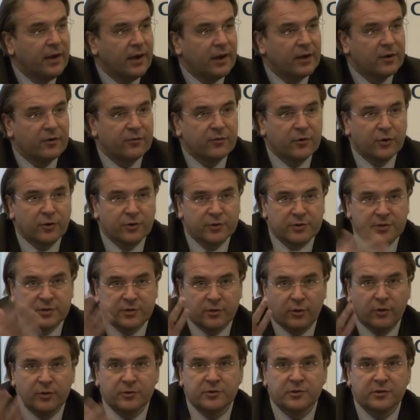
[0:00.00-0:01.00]
And of
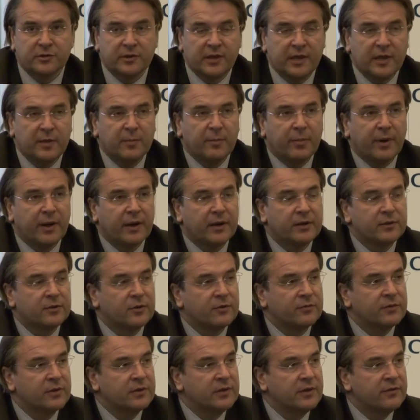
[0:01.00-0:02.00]
course, also the
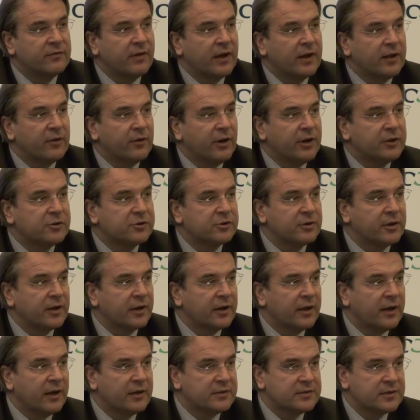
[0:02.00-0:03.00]
impact of the devaluation
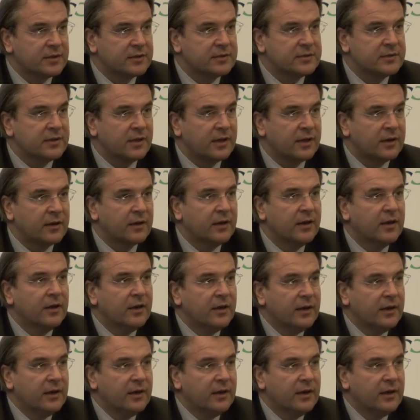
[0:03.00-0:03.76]
in Kazakhstan